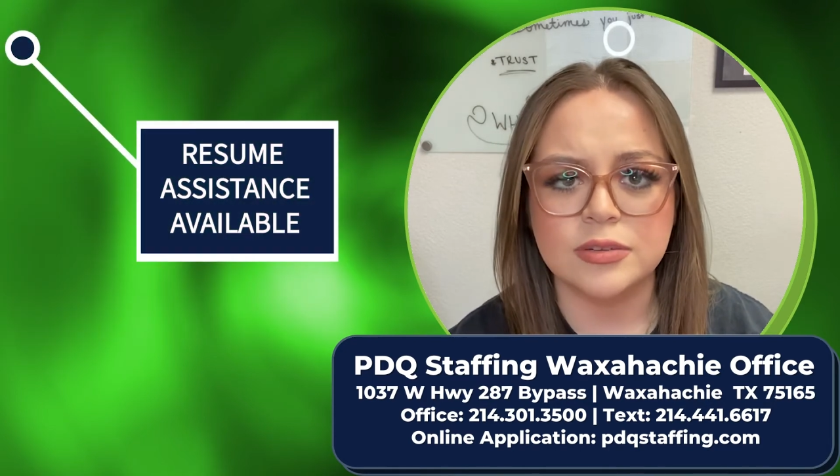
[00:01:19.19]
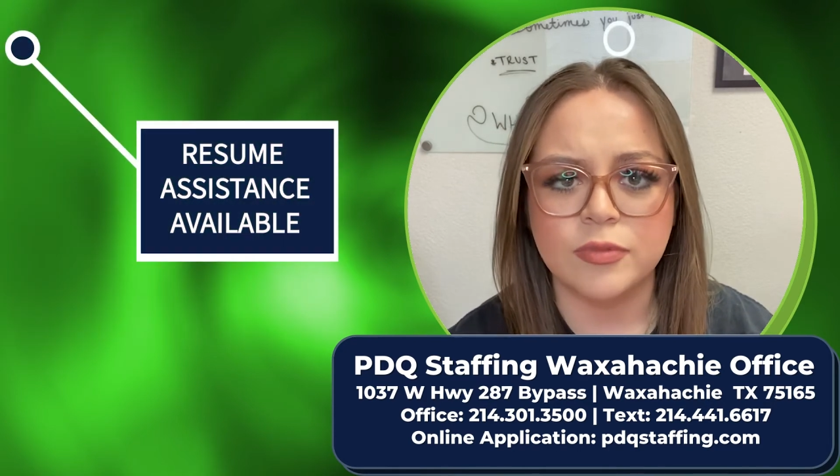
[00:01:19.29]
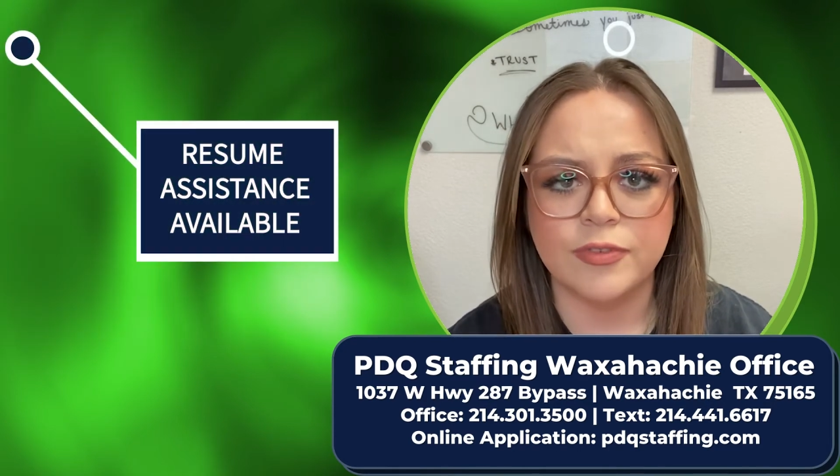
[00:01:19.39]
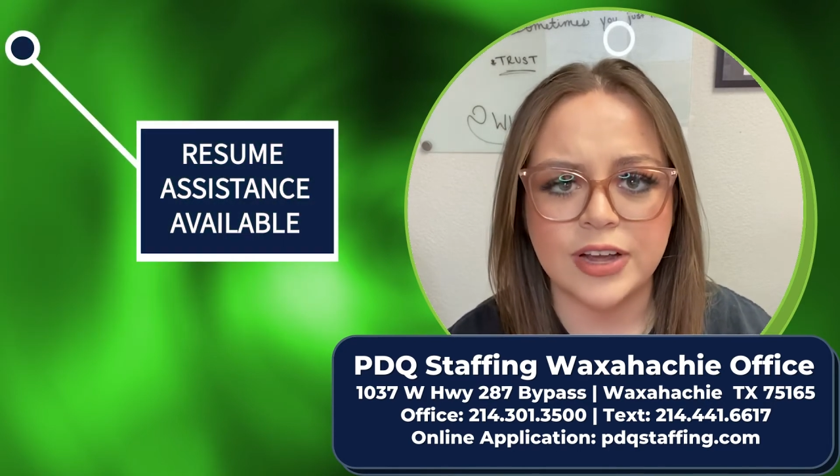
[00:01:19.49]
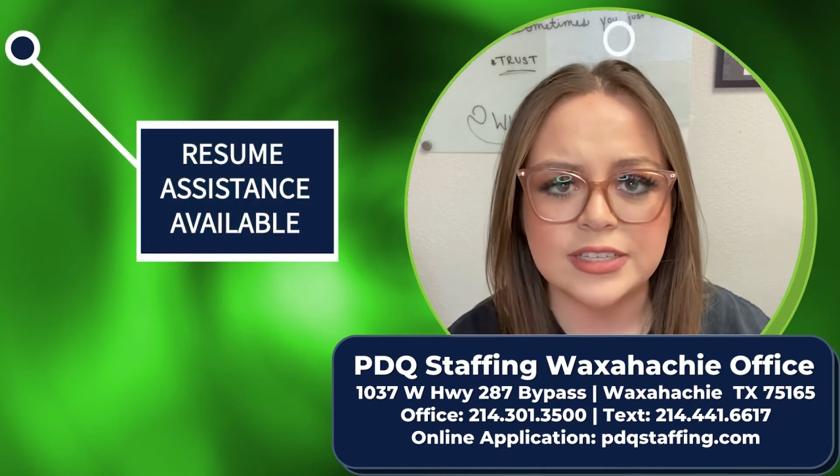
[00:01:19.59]

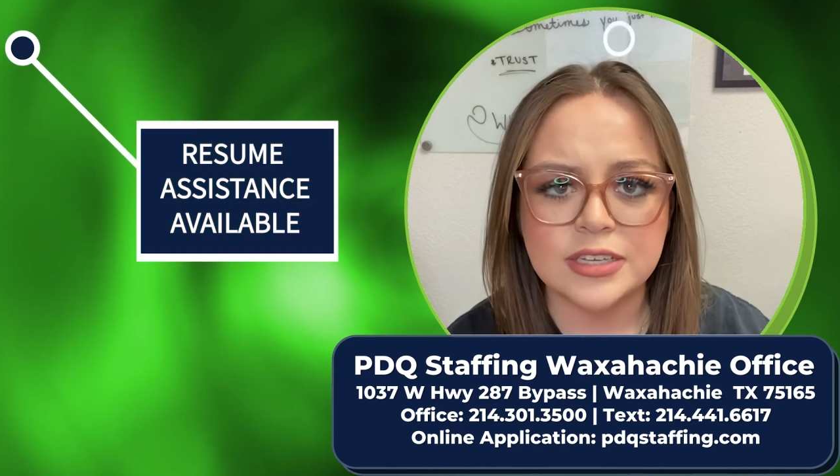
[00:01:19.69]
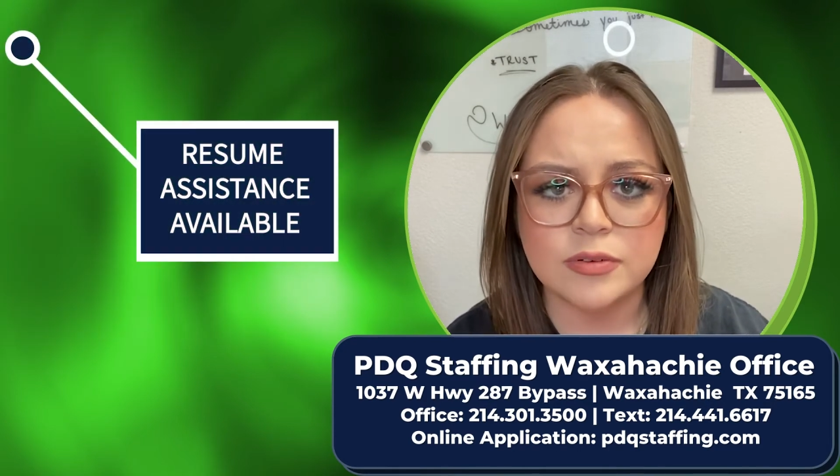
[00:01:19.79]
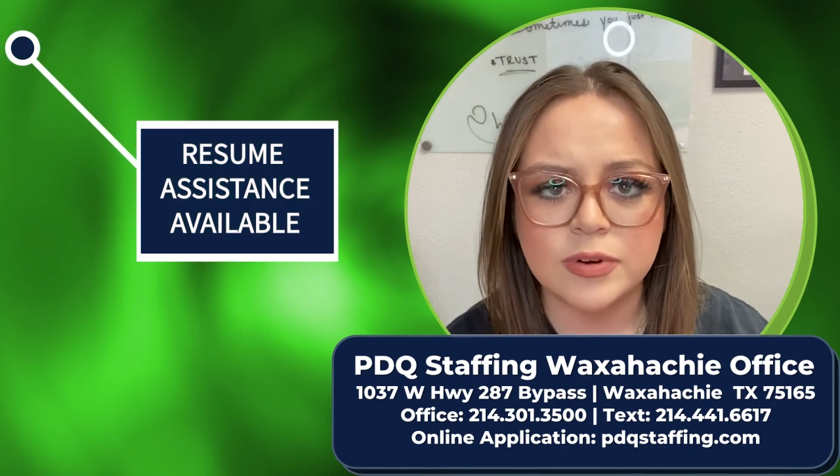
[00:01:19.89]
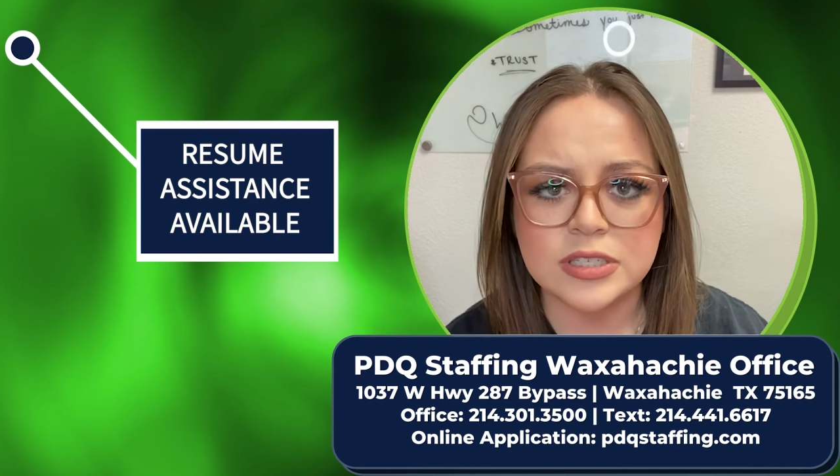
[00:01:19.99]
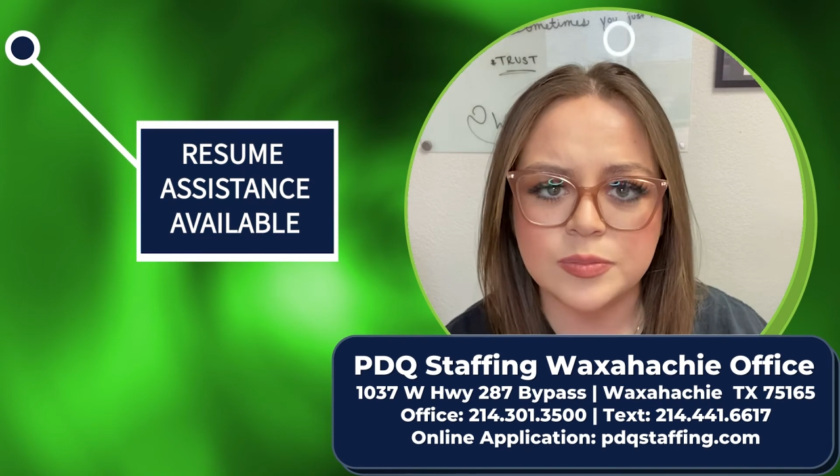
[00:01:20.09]
revising a
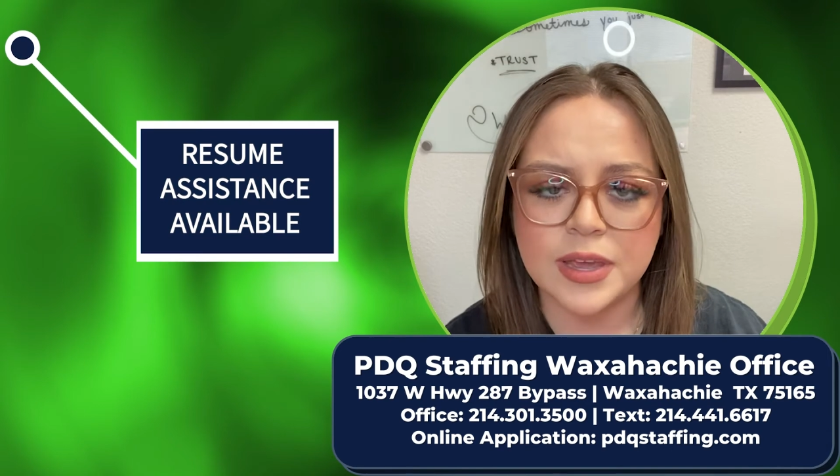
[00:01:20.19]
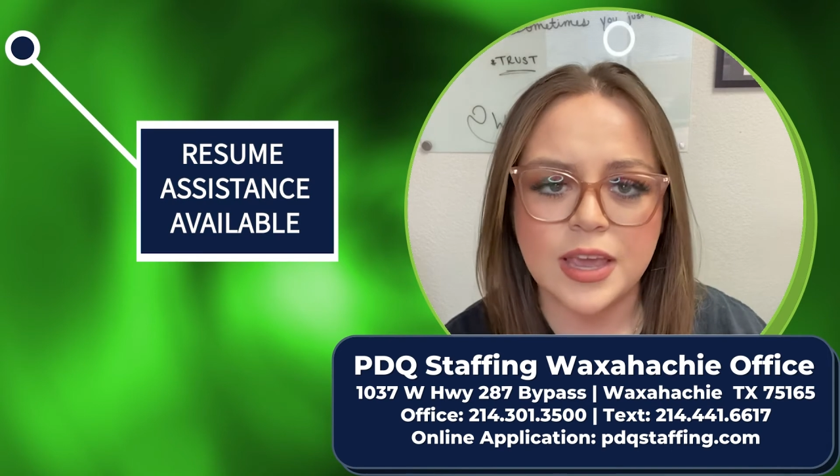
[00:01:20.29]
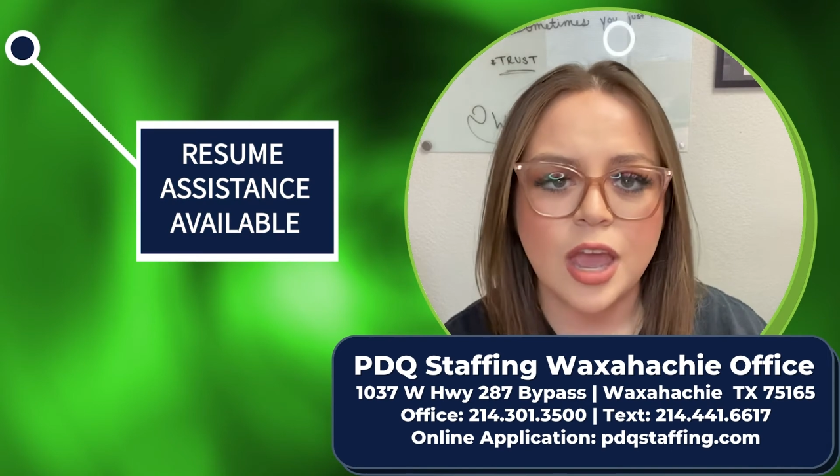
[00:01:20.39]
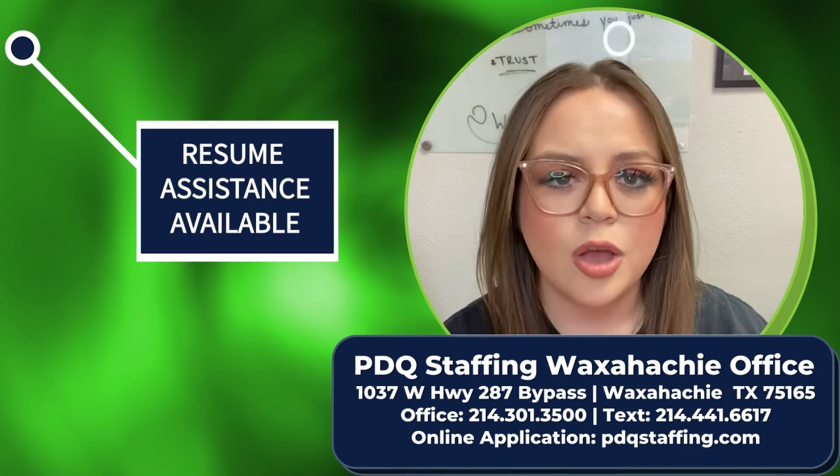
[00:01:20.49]
resume,